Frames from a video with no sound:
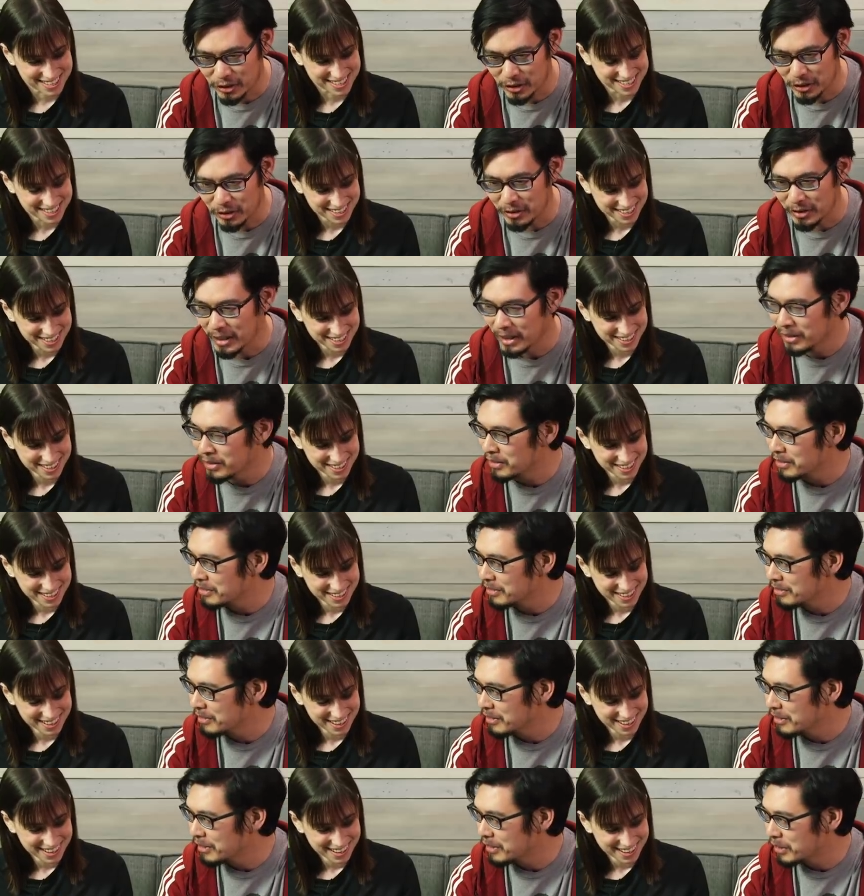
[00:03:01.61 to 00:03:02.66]
Speaker 1: They're shooting out
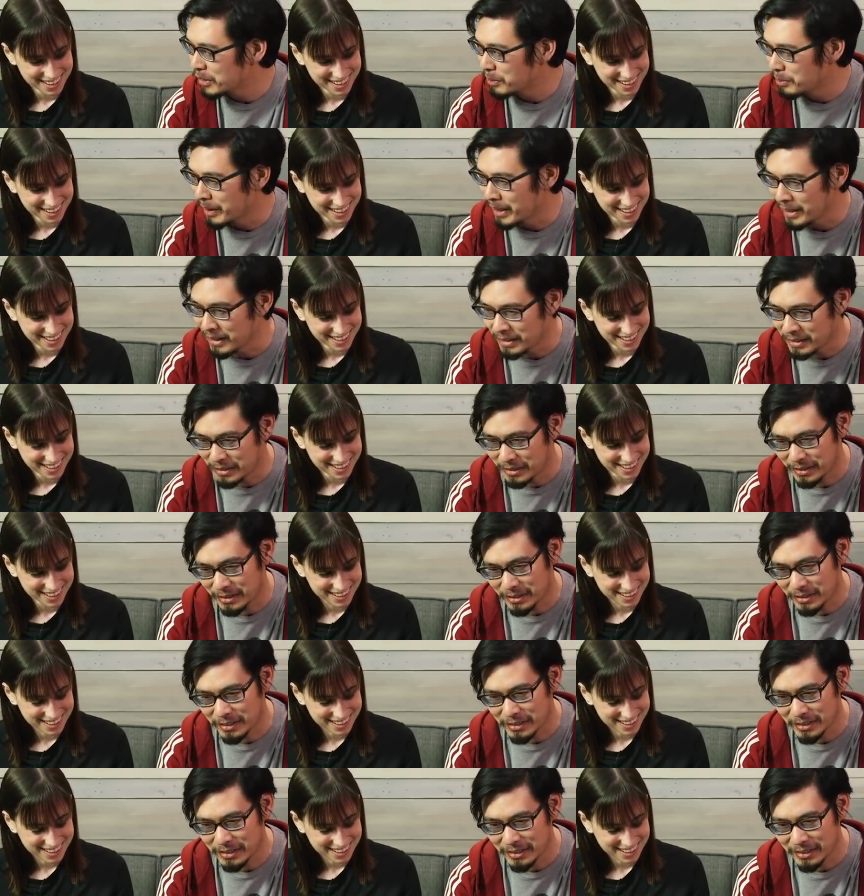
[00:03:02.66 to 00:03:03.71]
into space.
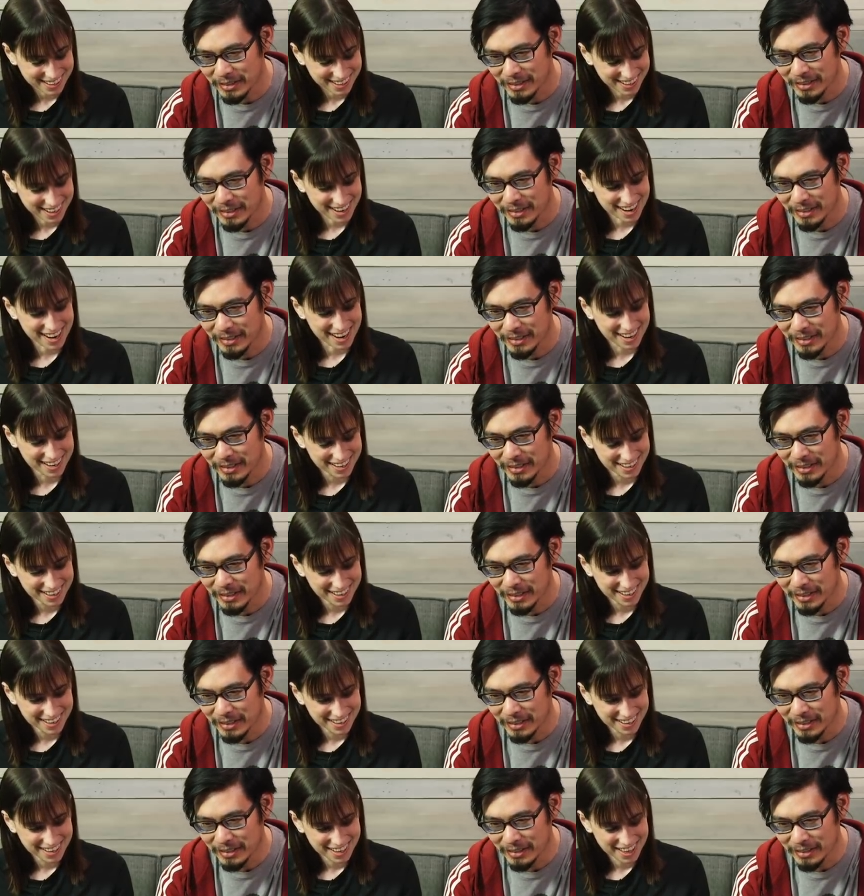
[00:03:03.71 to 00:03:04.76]
Speaker 2: Huh.
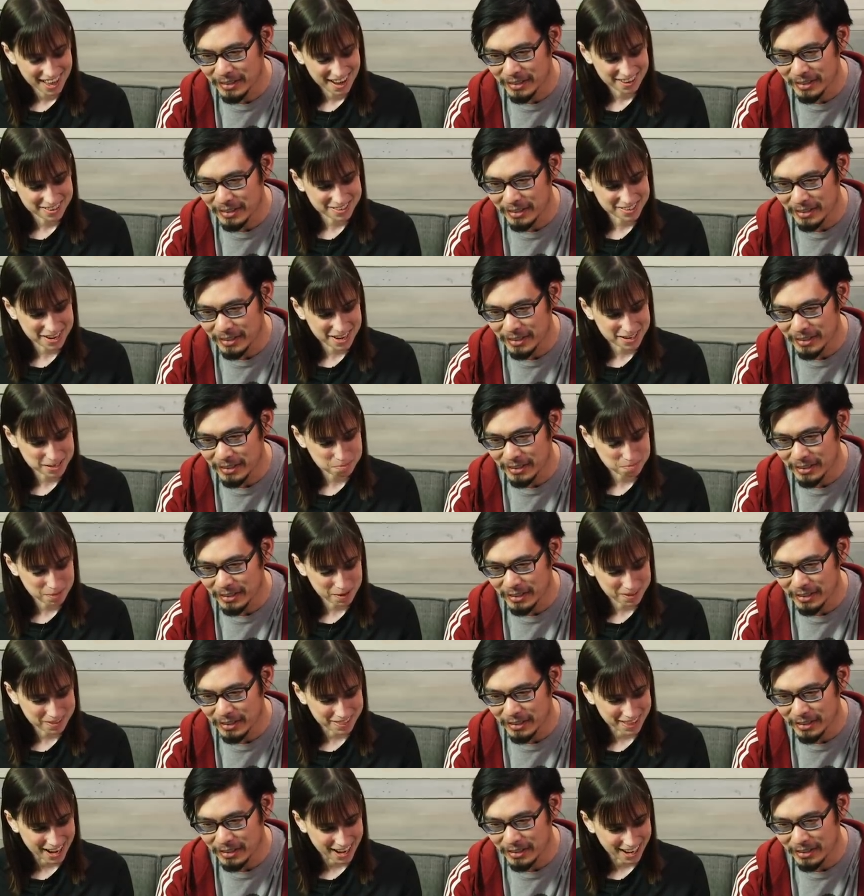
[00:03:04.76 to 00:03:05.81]
That was a nice
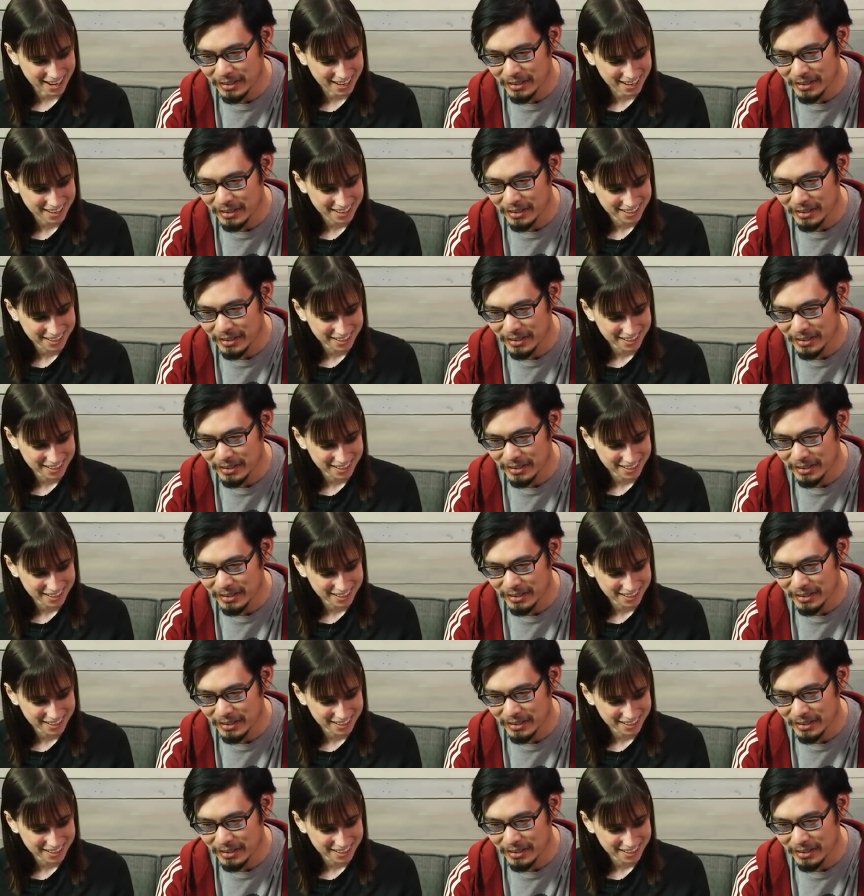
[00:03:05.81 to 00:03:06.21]
build there.